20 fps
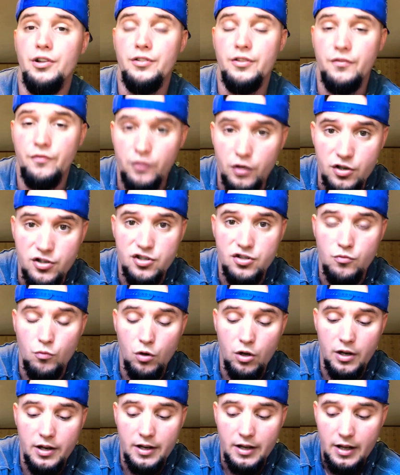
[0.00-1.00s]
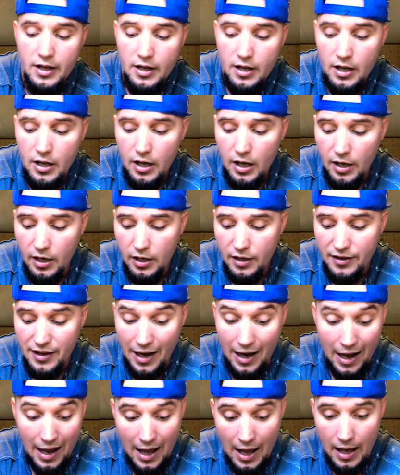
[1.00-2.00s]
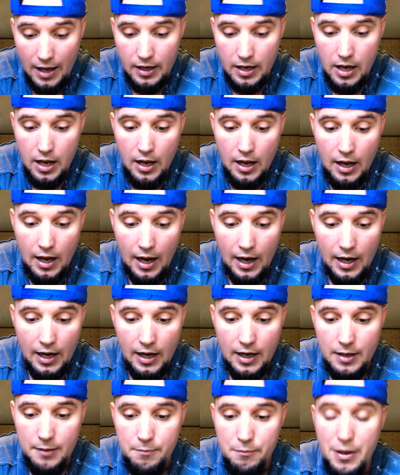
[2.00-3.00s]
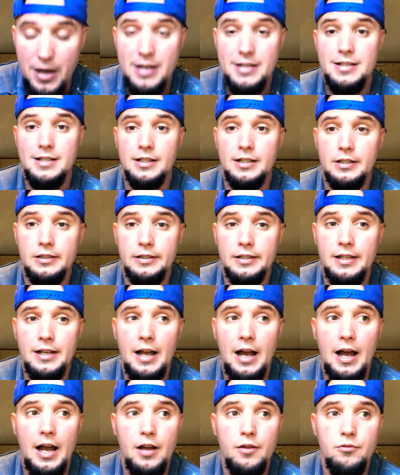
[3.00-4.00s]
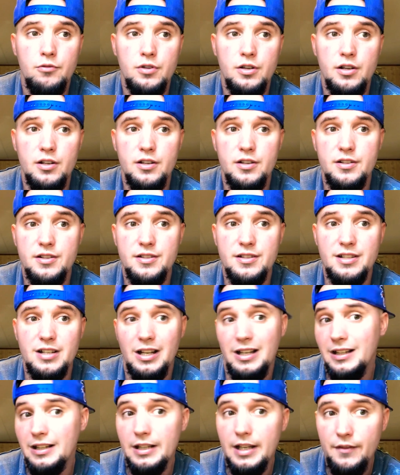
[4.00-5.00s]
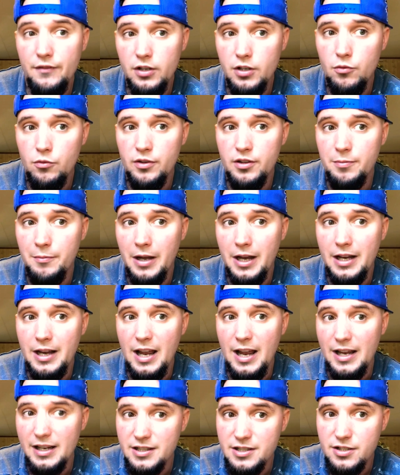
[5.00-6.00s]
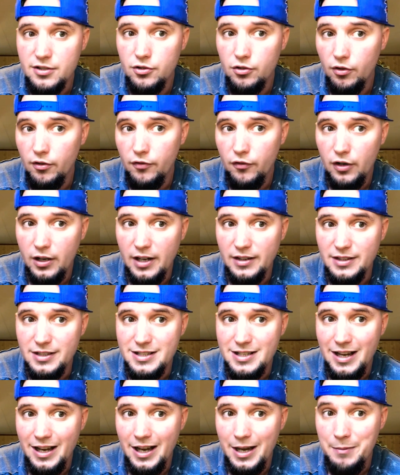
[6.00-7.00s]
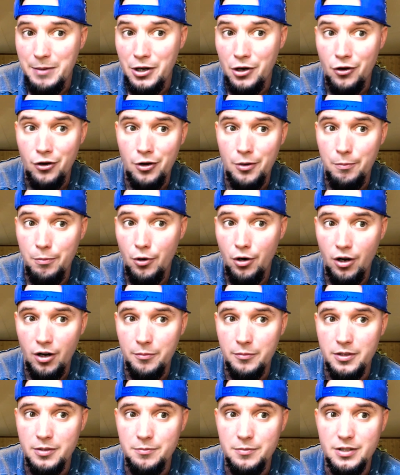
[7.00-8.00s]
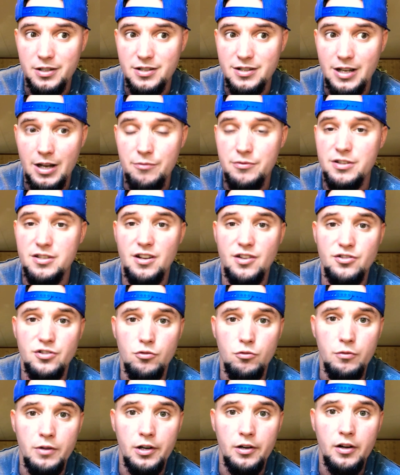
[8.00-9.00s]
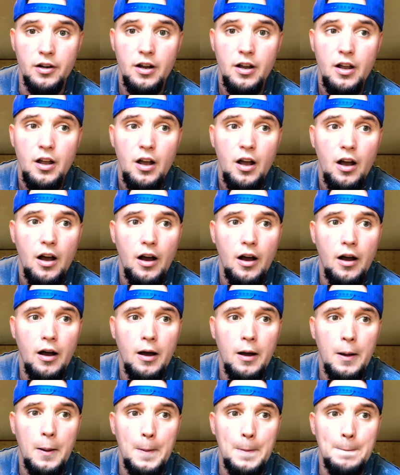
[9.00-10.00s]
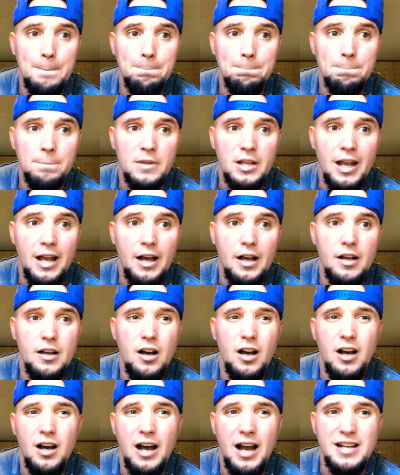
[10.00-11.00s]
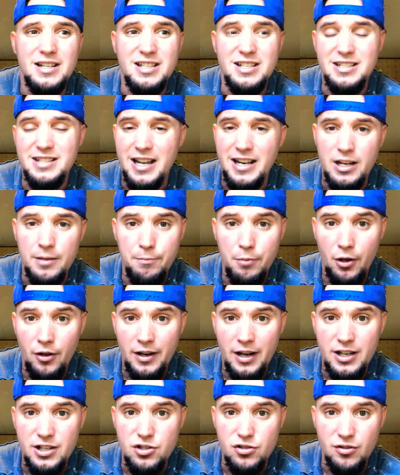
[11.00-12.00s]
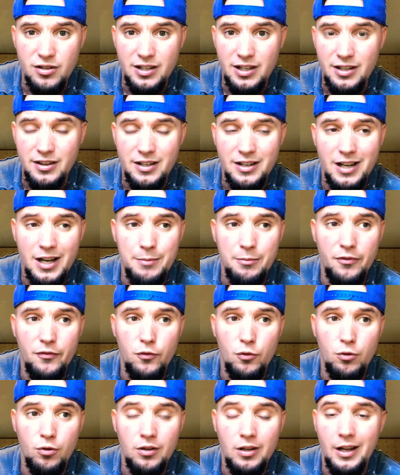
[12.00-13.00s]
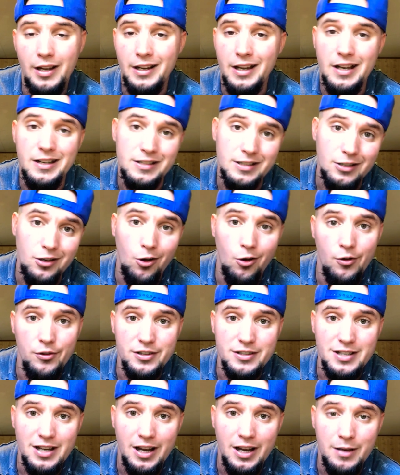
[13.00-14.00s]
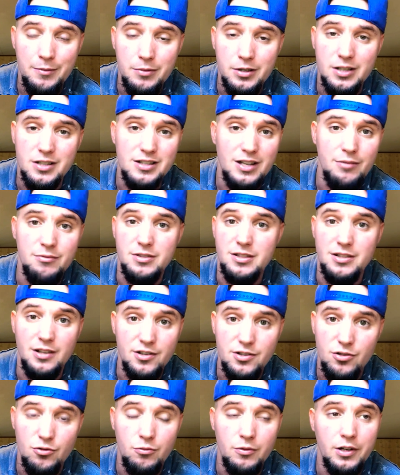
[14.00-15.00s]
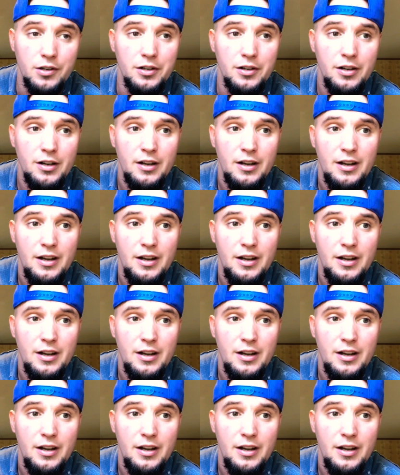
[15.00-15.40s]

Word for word: on the first one uh, that I had. And basically, I was living with my ex girlfriend at the time in her apartment because I was such a winner. Um, yeah, uh, I stayed up all night drinking the night before, like I did all the time because I was such a winner